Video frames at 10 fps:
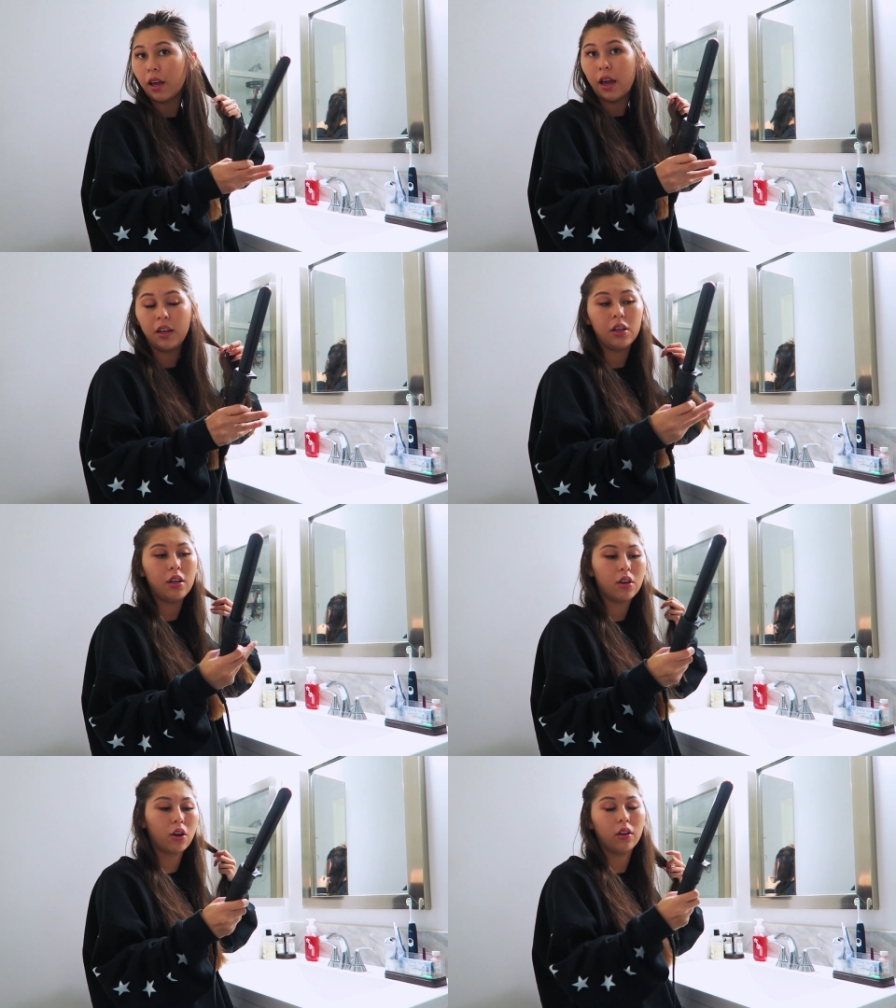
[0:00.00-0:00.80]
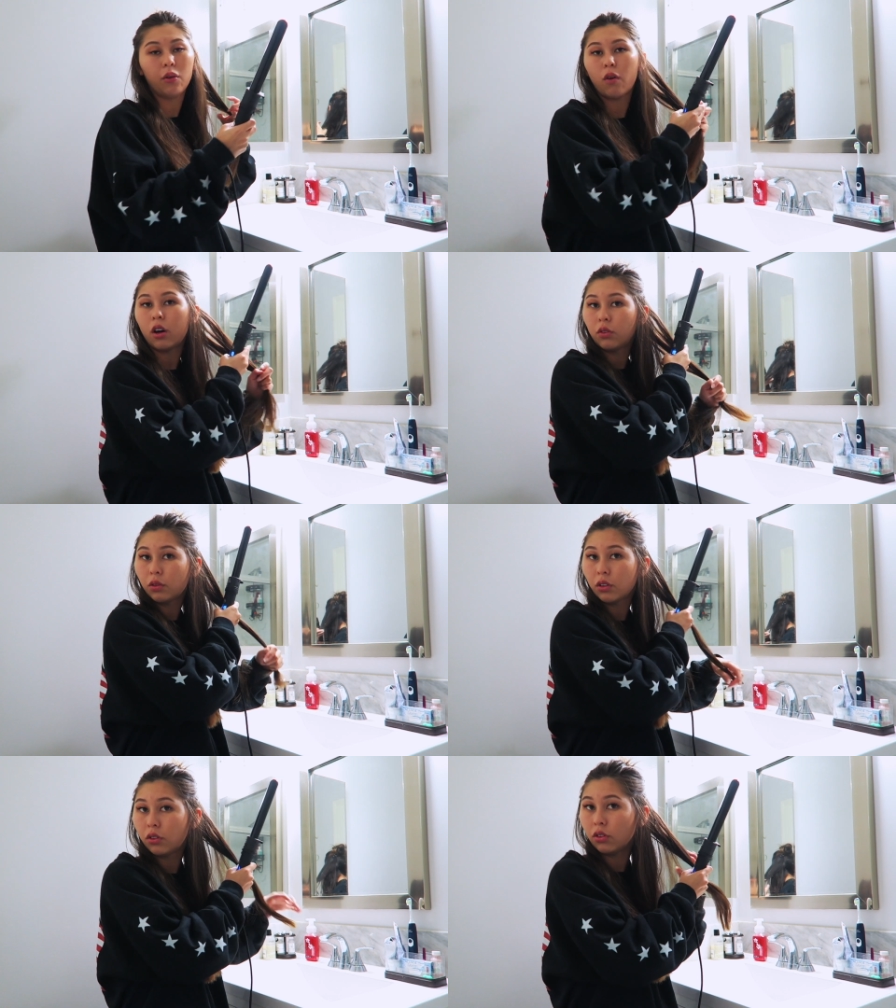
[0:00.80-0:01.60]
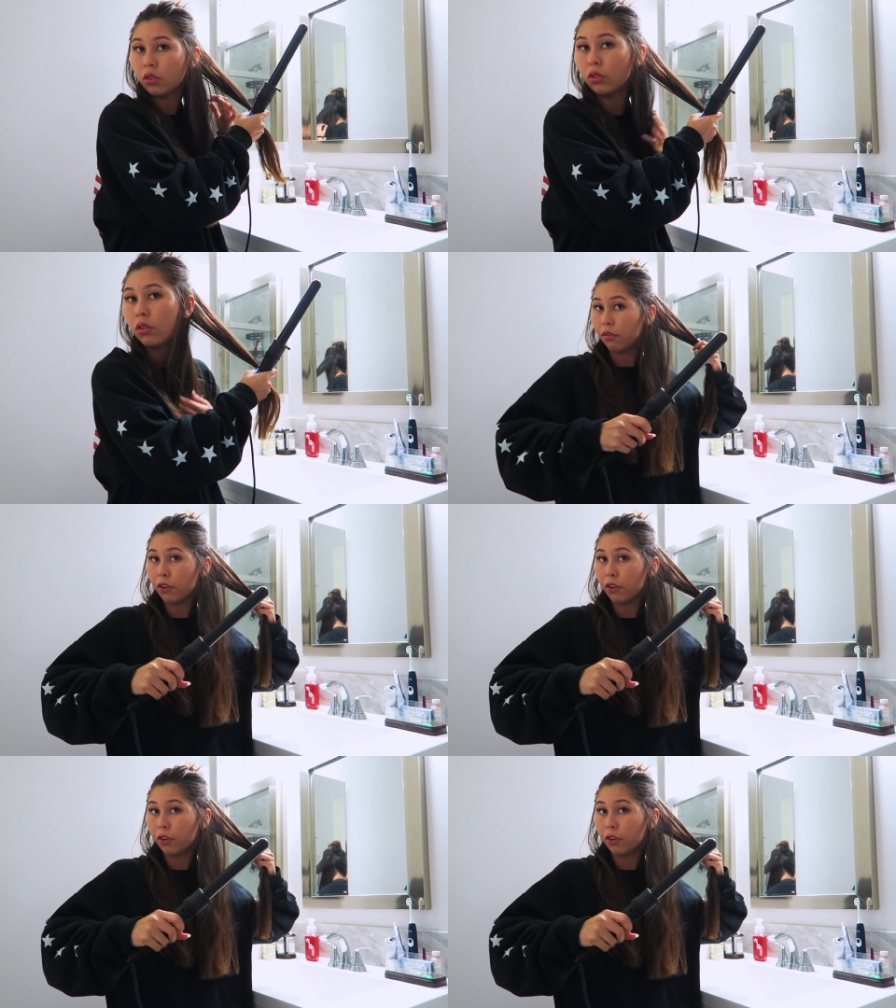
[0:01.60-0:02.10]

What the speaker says: Any curling wand will do. The